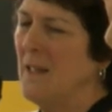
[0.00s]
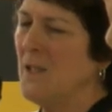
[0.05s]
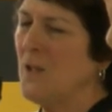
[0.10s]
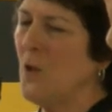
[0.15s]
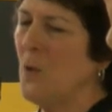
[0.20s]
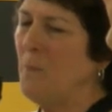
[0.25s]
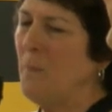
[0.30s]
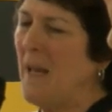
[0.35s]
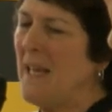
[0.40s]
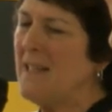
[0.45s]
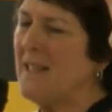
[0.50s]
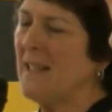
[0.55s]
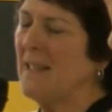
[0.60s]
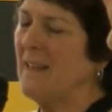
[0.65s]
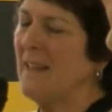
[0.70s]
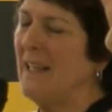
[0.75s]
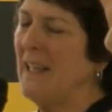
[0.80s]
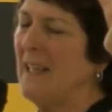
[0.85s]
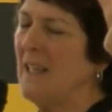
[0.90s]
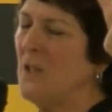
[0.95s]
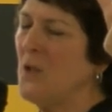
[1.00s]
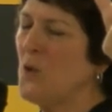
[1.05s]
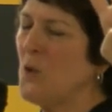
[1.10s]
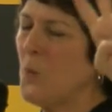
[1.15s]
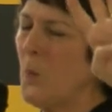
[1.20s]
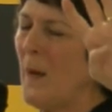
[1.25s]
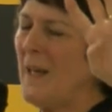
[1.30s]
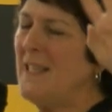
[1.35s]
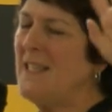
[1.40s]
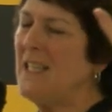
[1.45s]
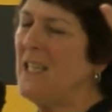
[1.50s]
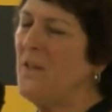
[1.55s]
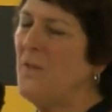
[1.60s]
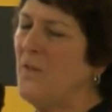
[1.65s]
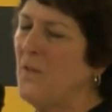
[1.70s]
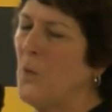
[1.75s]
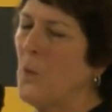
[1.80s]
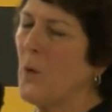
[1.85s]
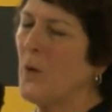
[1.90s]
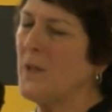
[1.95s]
so basically in
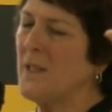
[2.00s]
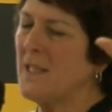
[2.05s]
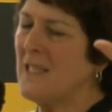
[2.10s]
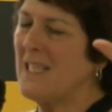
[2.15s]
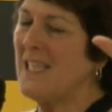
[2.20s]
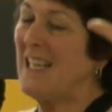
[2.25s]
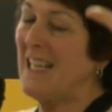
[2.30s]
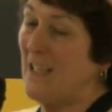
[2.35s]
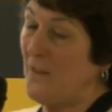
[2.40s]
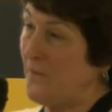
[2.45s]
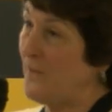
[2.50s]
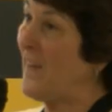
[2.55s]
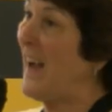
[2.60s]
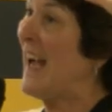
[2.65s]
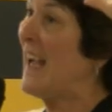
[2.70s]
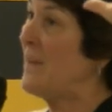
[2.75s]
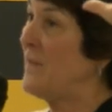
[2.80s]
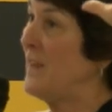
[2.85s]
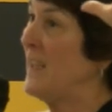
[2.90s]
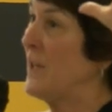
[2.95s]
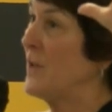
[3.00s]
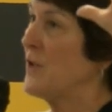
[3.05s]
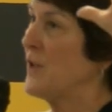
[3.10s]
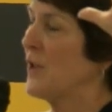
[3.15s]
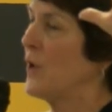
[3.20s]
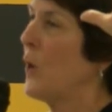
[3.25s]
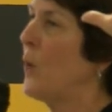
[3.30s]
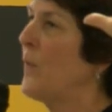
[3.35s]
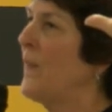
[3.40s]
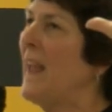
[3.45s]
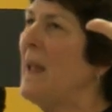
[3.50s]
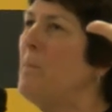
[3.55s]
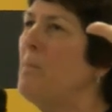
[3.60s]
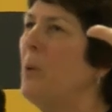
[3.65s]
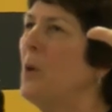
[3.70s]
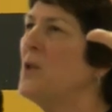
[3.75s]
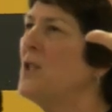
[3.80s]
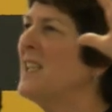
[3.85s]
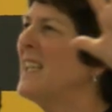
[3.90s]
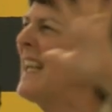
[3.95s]
2014, five years ago, they
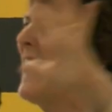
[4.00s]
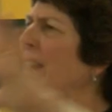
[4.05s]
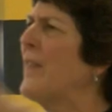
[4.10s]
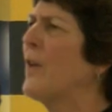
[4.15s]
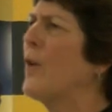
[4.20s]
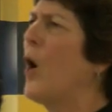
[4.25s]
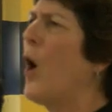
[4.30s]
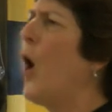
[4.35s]
put together